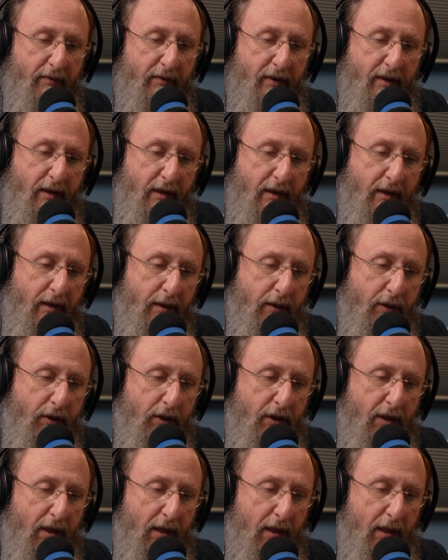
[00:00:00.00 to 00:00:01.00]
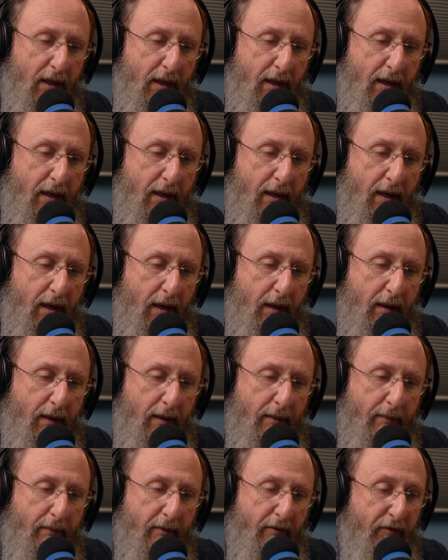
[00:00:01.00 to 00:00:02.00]
Vayigash,
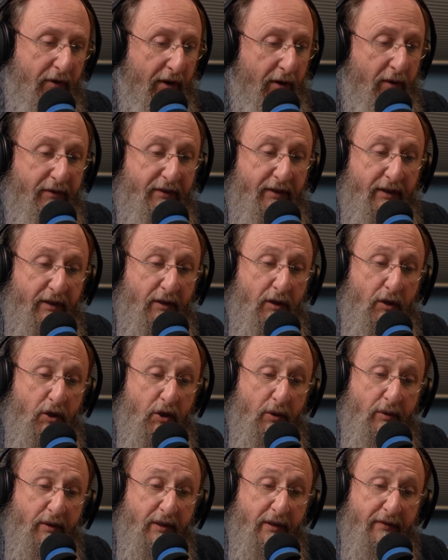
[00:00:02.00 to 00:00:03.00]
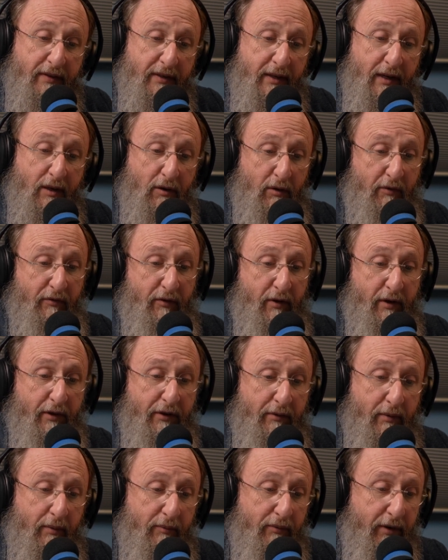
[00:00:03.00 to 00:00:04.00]
Pharaoh said to Joseph, saying, "Your
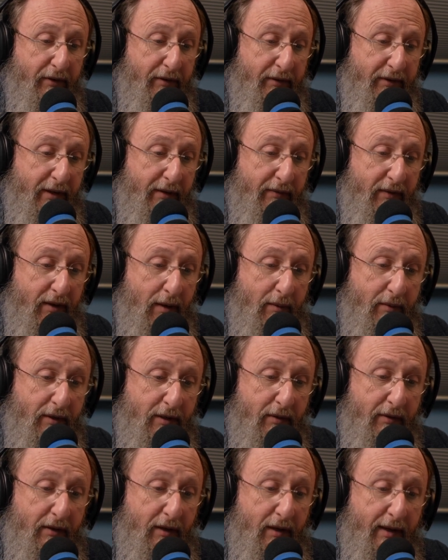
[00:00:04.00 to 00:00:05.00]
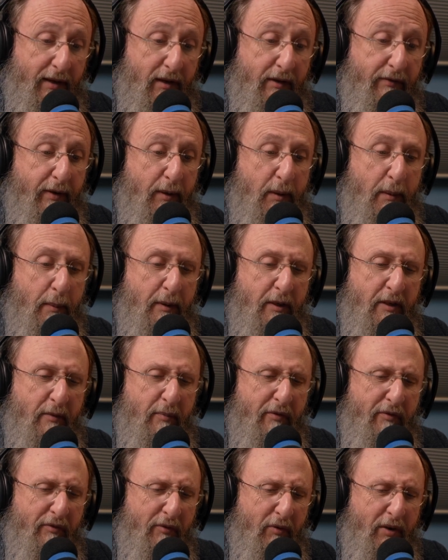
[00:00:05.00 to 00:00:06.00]
father and brothers have come to you. The land of Egypt is
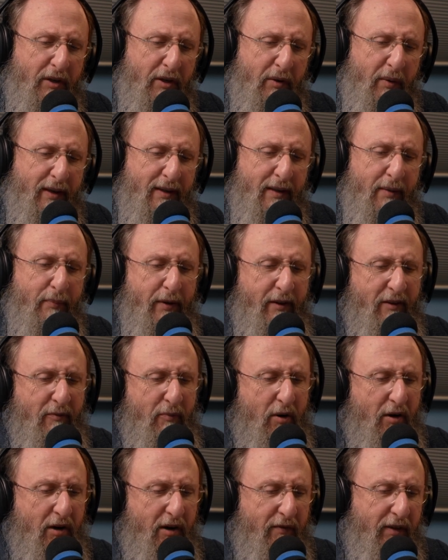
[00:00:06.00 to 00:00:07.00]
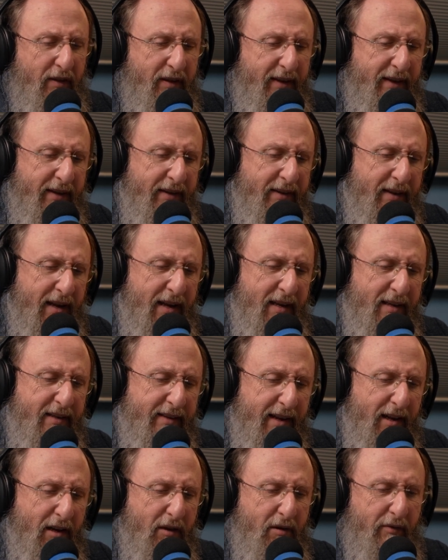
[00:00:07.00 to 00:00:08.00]
before you. In the best part of the land,
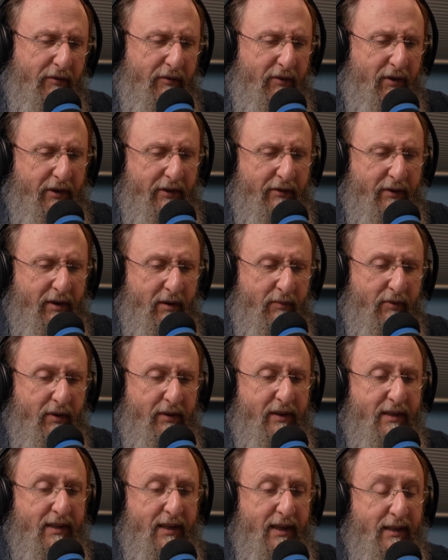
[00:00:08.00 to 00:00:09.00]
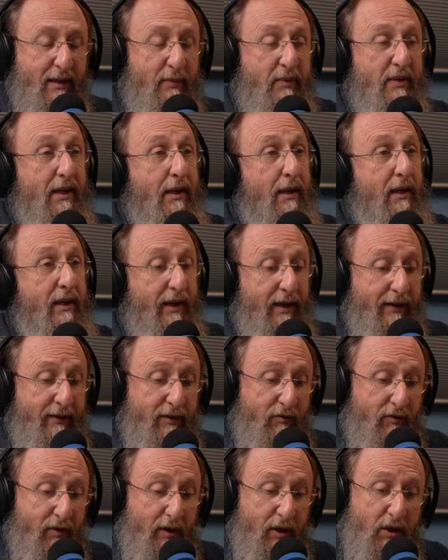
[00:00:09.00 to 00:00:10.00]
settle your father and your brothers. Let them settle in
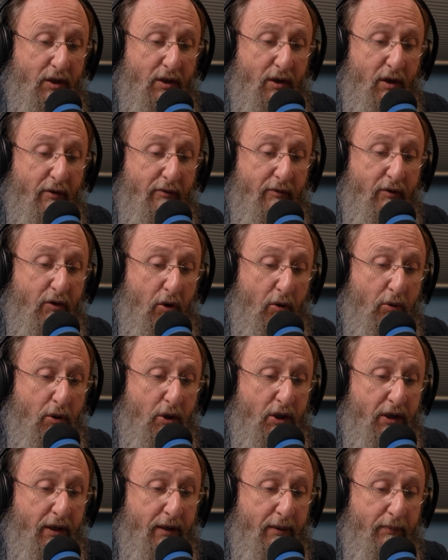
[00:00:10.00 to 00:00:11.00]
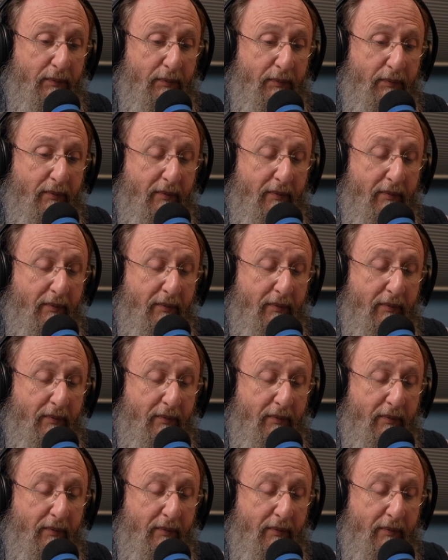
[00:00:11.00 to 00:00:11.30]
the region of Goshen."